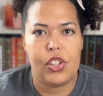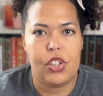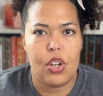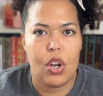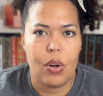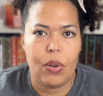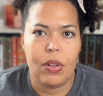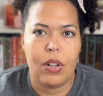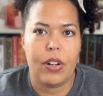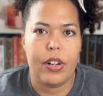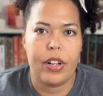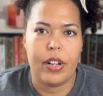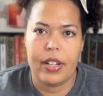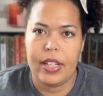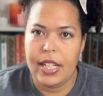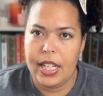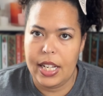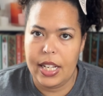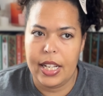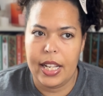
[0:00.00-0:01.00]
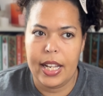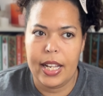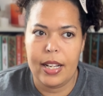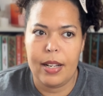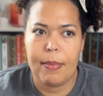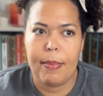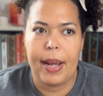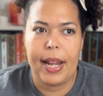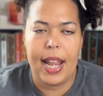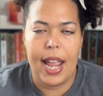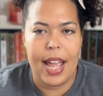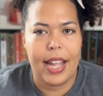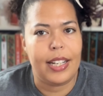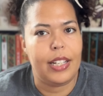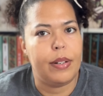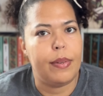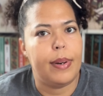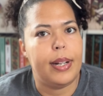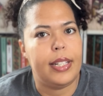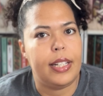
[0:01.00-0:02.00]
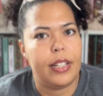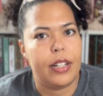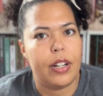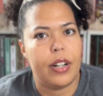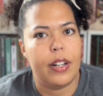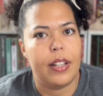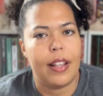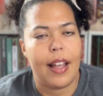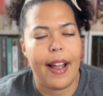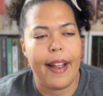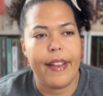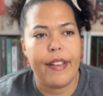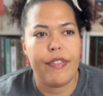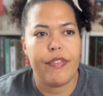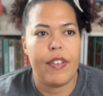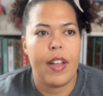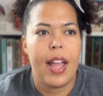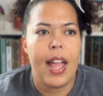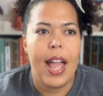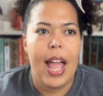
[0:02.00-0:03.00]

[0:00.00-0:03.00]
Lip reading: no longer needed by anyone in her life,